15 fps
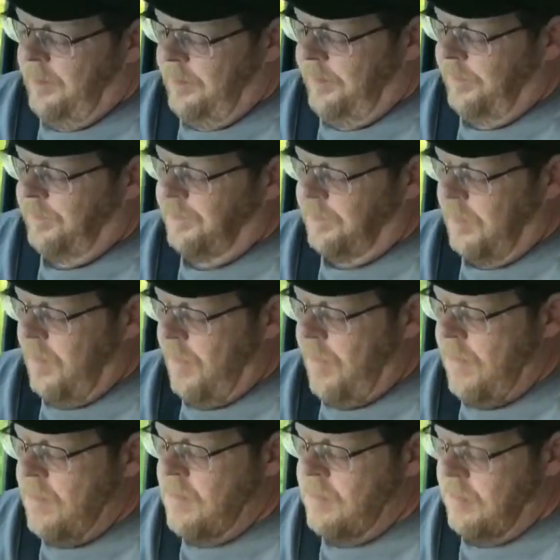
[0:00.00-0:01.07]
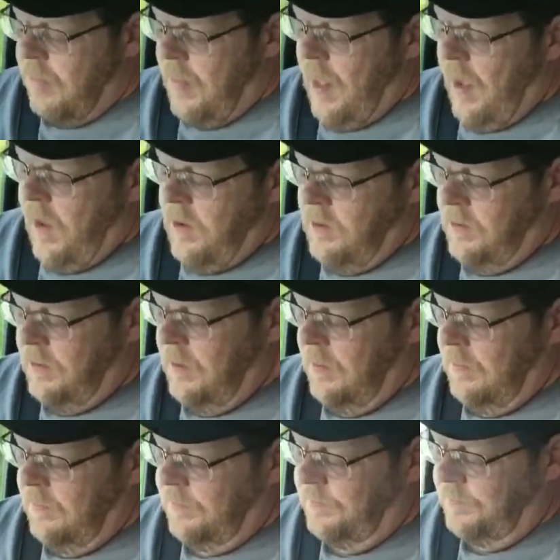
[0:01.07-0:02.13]
And it's a lot better
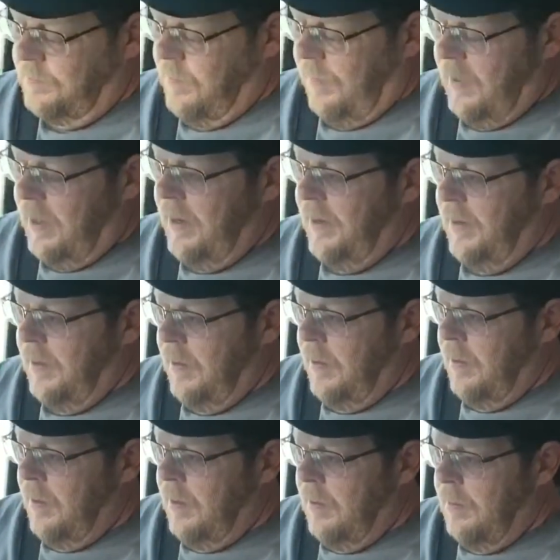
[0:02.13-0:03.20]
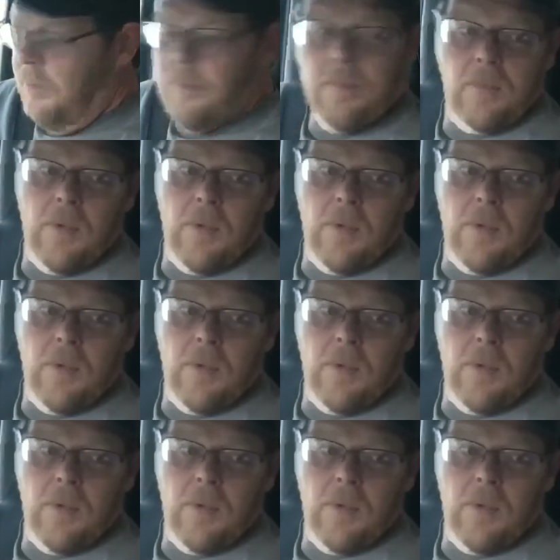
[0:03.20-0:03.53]
than the one we initially talked about.